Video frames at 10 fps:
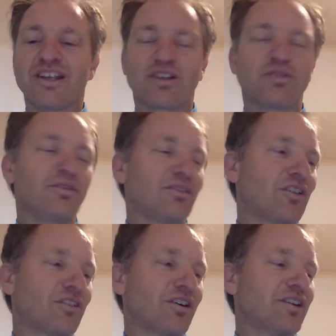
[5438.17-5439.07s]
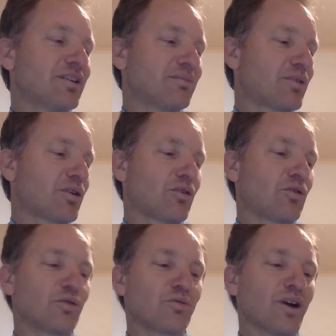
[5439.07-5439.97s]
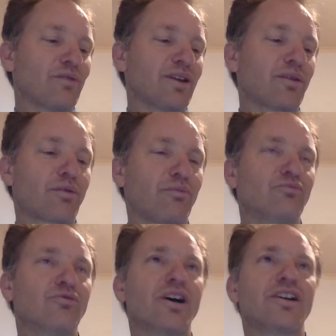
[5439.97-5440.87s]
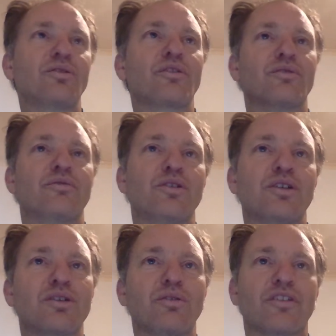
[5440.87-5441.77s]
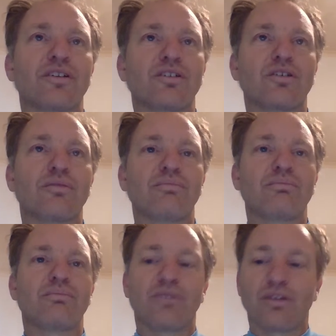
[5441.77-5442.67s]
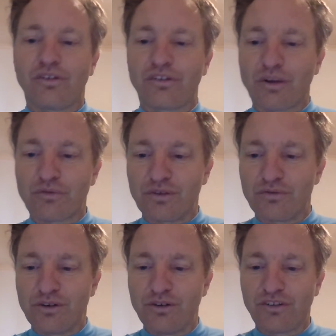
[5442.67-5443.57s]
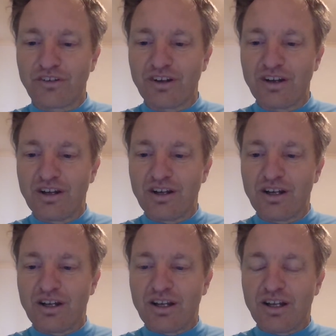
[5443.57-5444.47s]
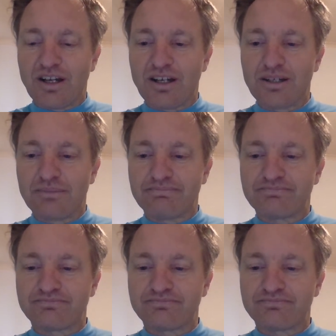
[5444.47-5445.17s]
couldn't design a quarter wavelength radials or verticals. It got the stuff confused. I